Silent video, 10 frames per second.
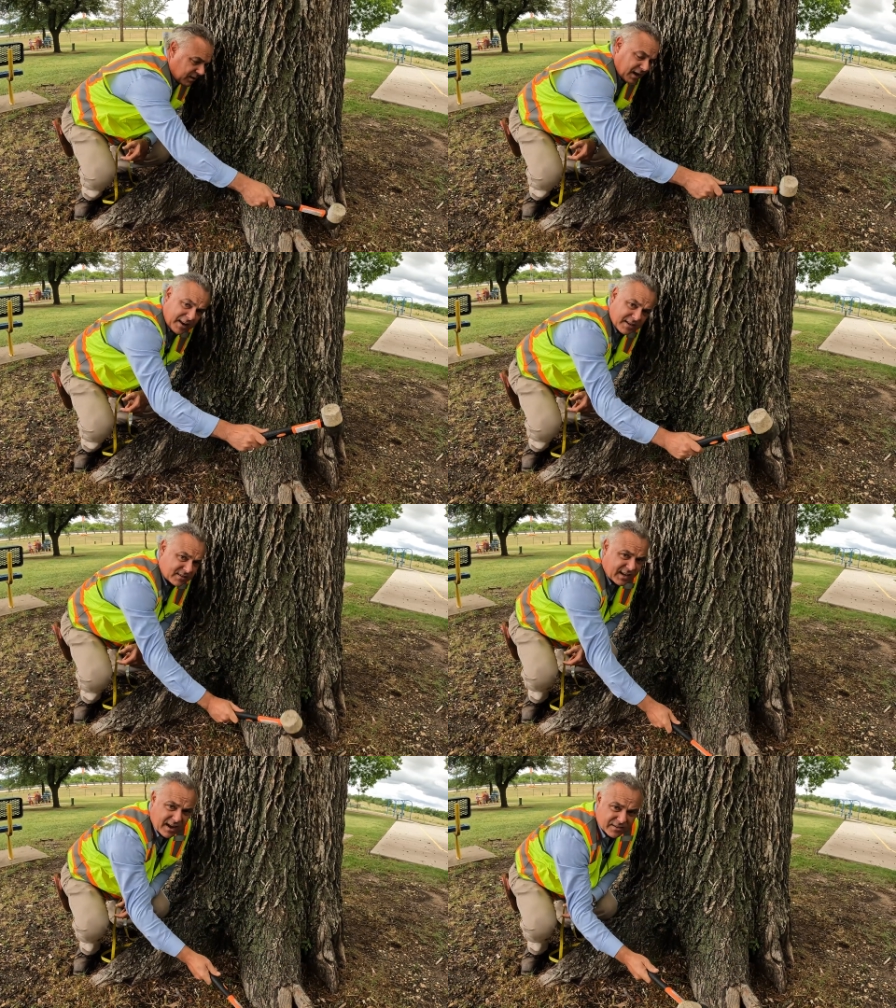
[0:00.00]
and it
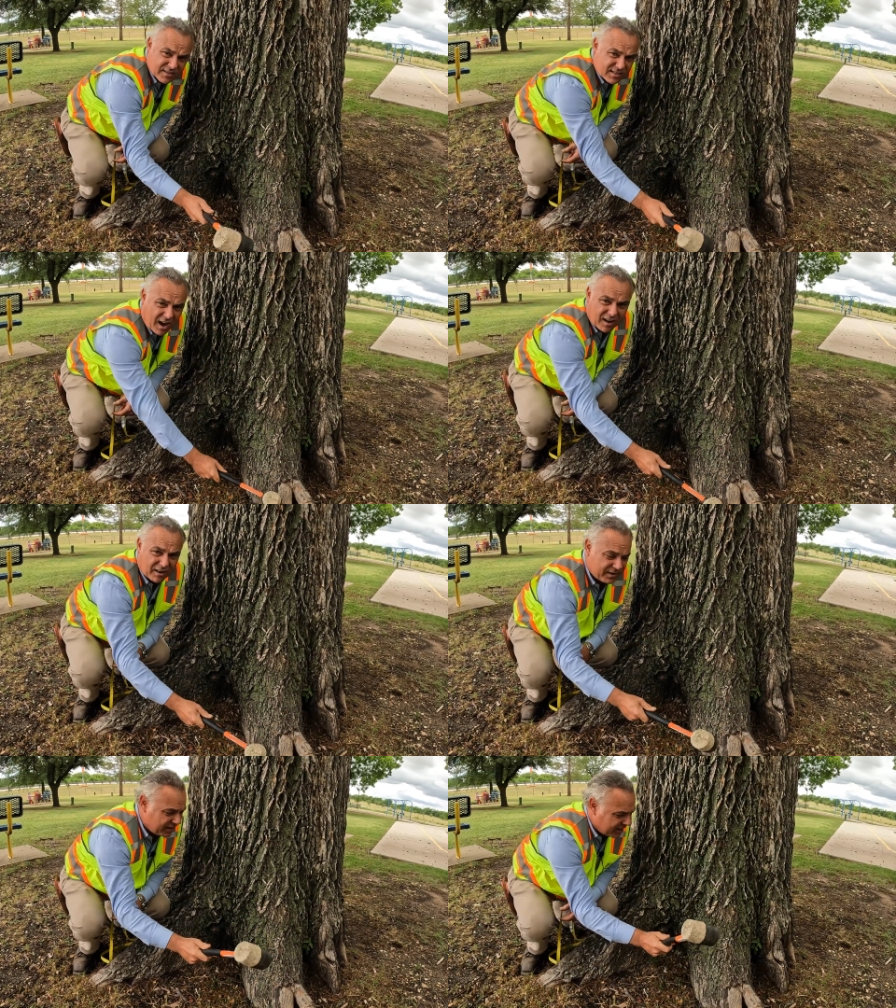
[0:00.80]
sounds
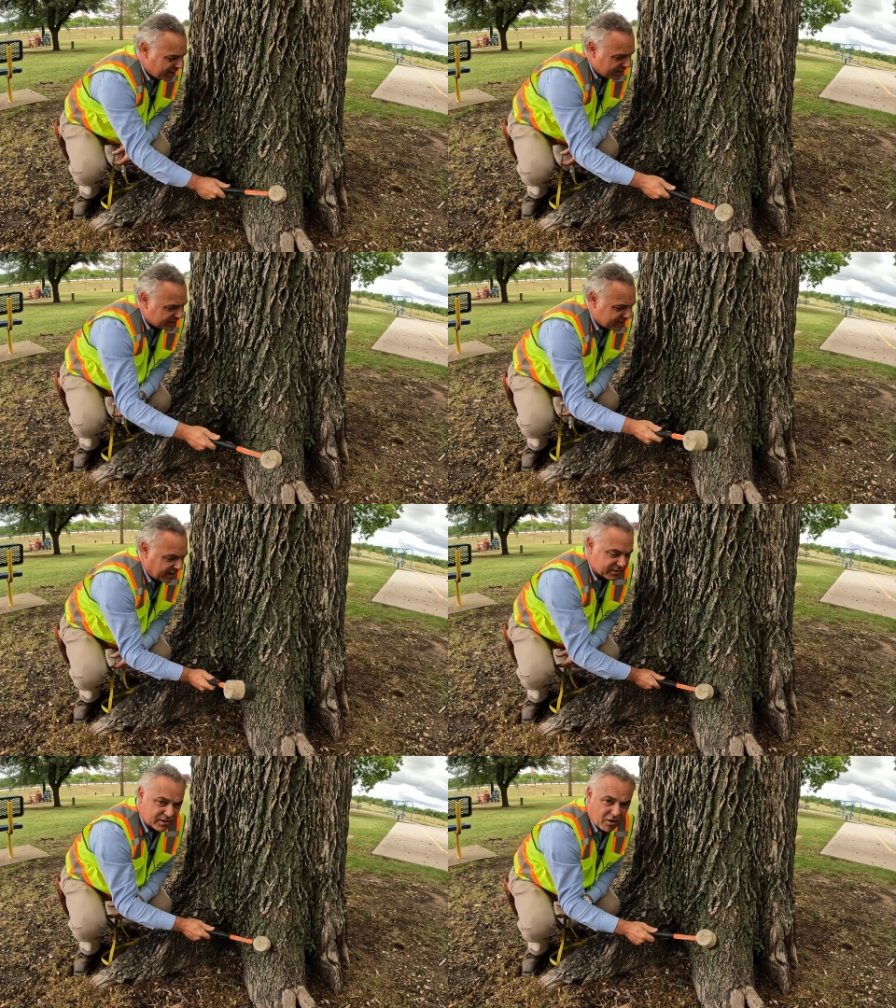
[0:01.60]
solid,
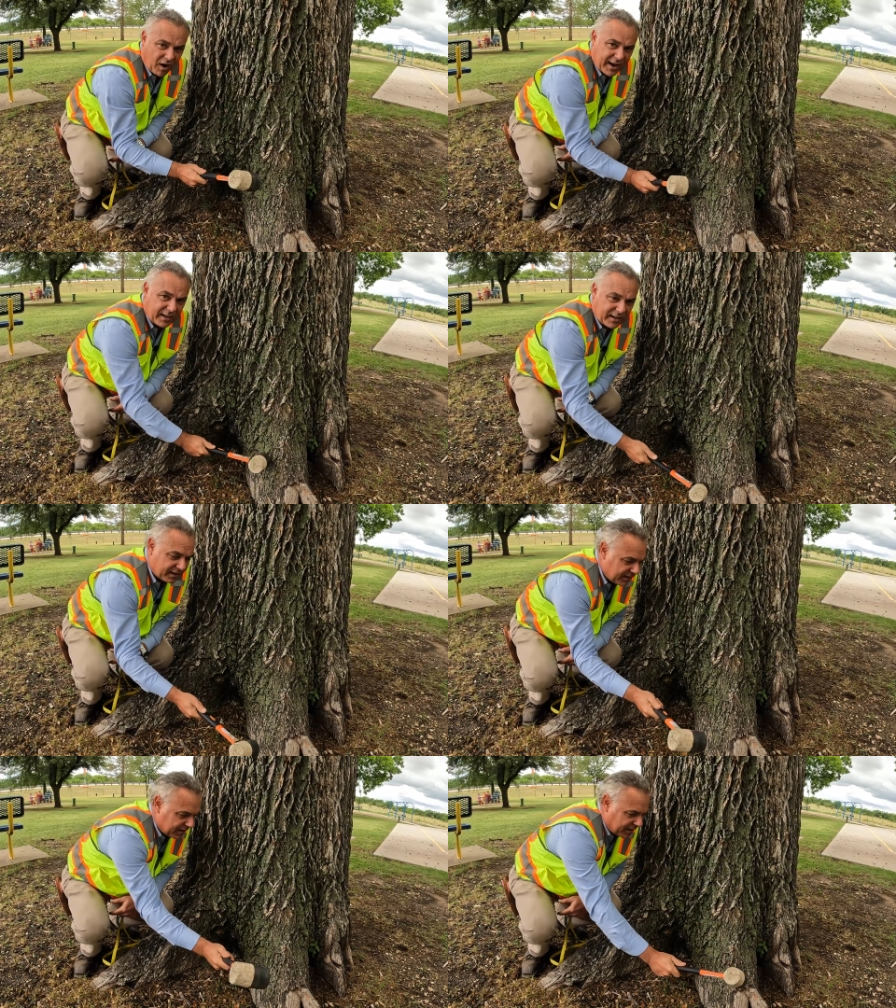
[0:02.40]
sounds great.
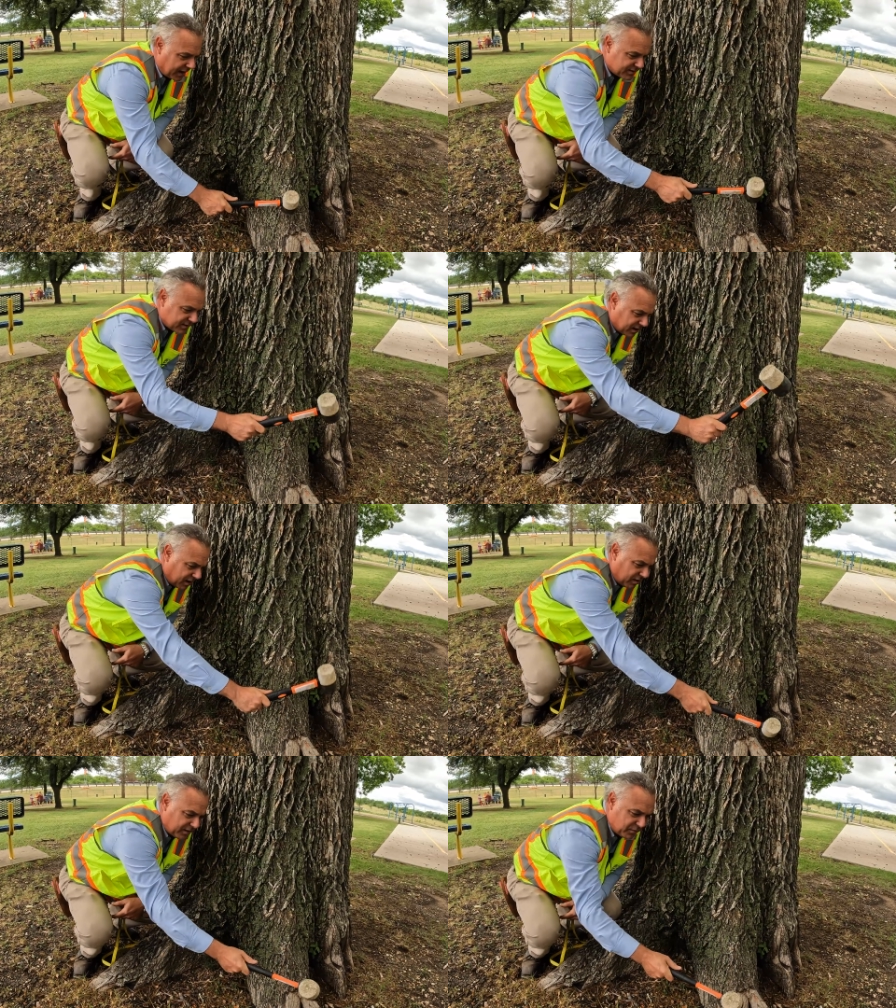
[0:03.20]
That's
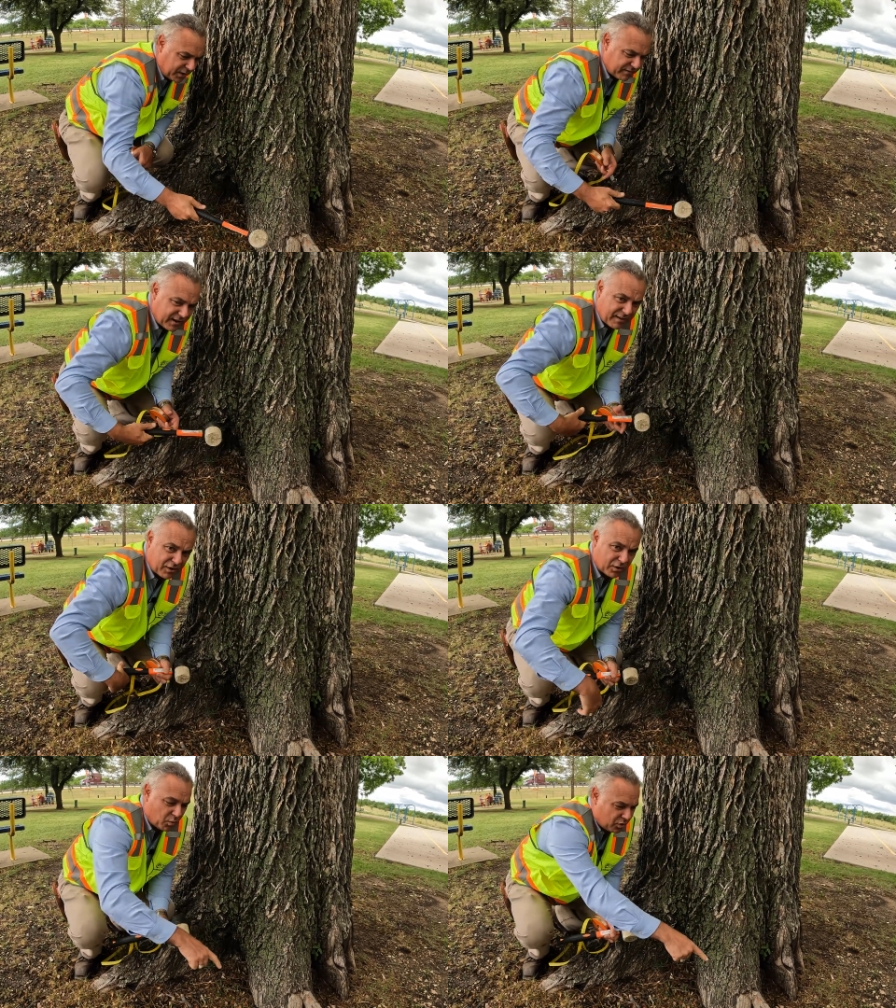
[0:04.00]
solid. We even have
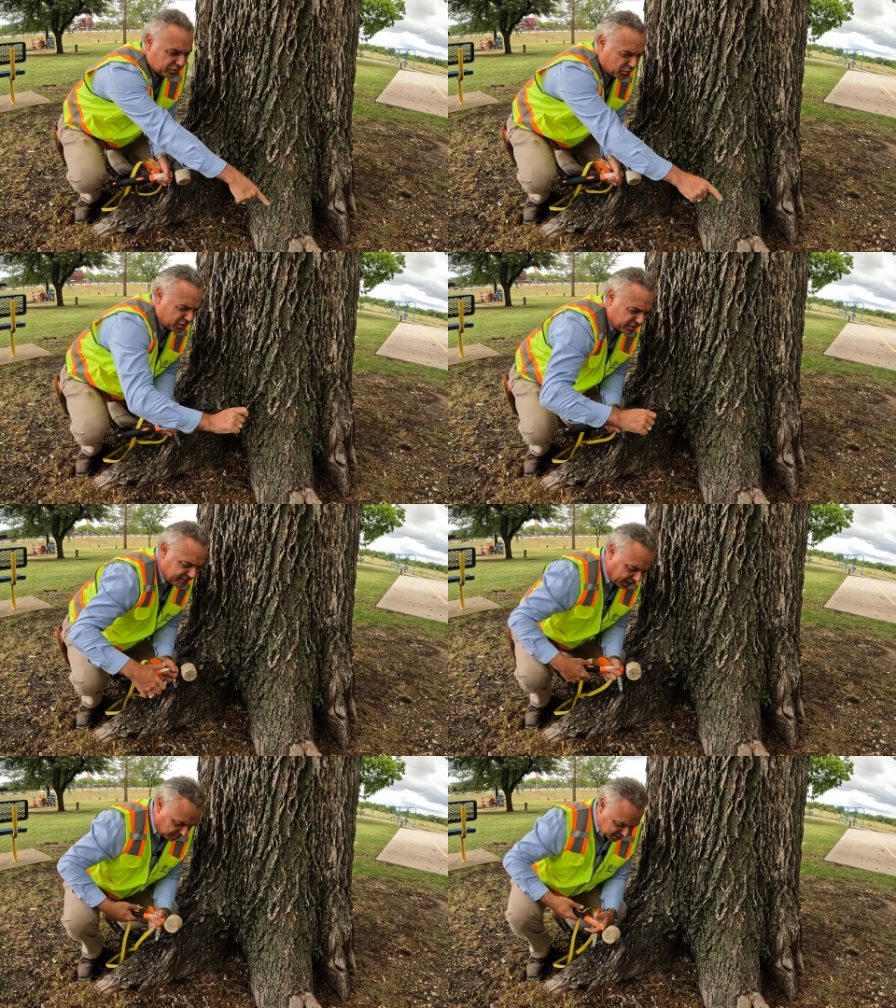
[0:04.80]
good wound wood
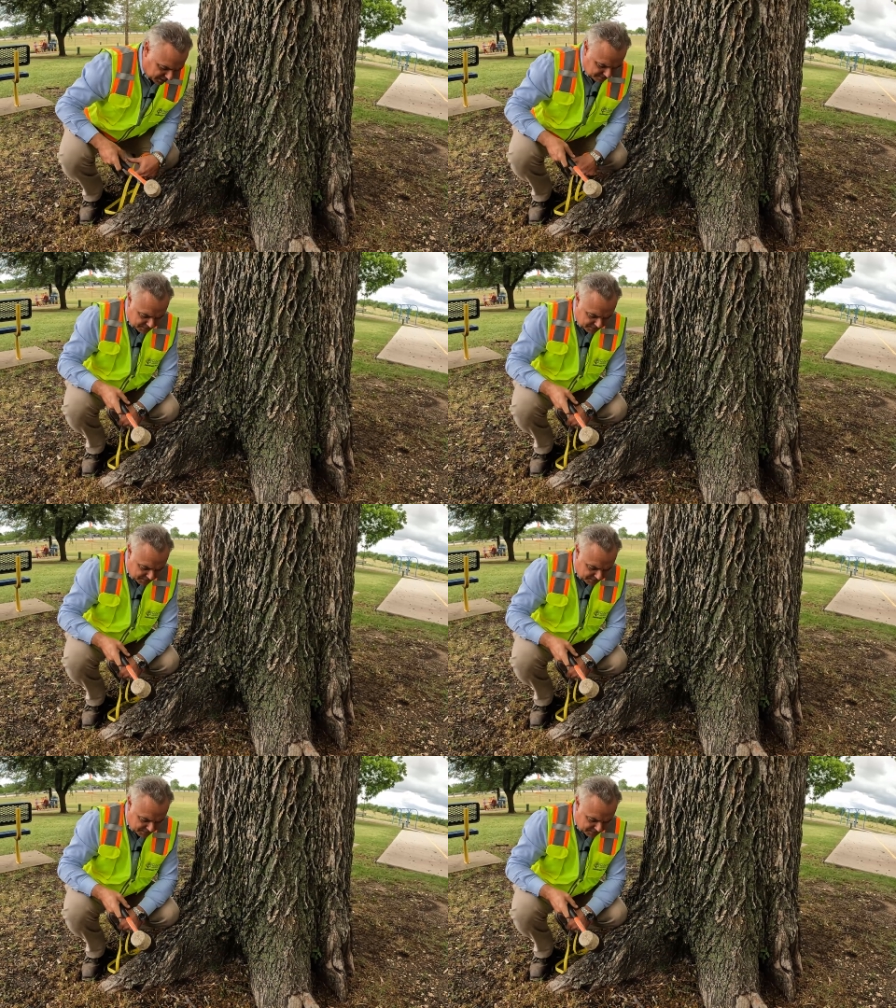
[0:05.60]
development.